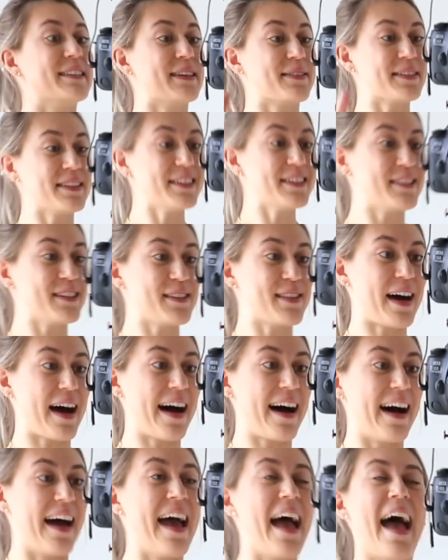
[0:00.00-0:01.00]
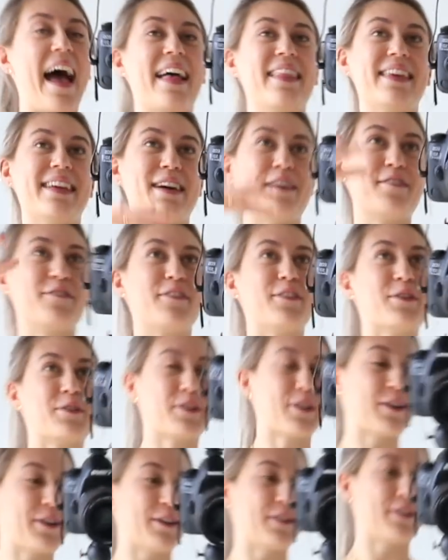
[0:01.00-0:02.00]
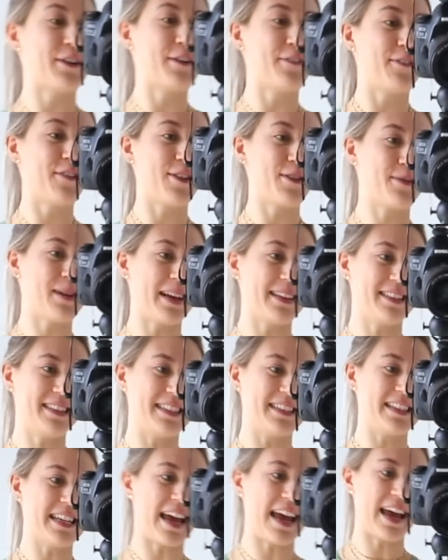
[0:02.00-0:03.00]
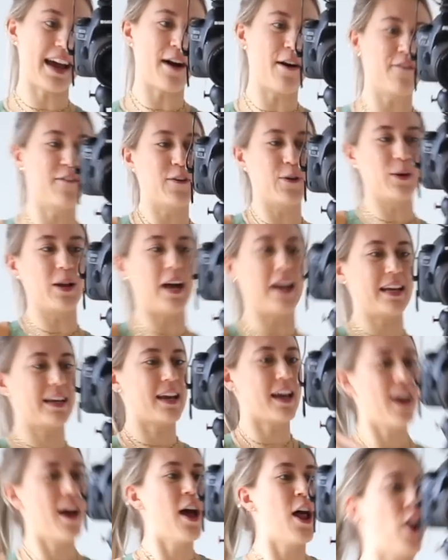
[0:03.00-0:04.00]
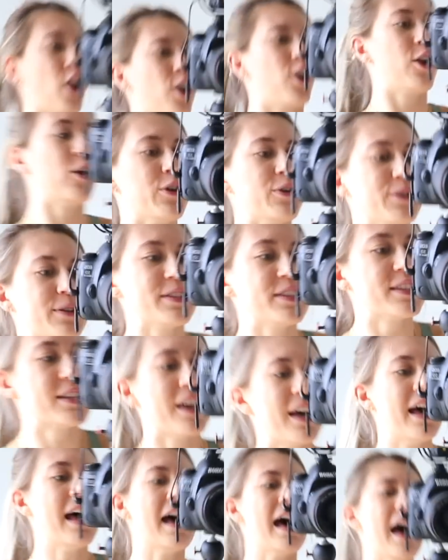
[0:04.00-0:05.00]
So I'm gonna do that and then I'll feel good for the rest of the day. I'll feel like loose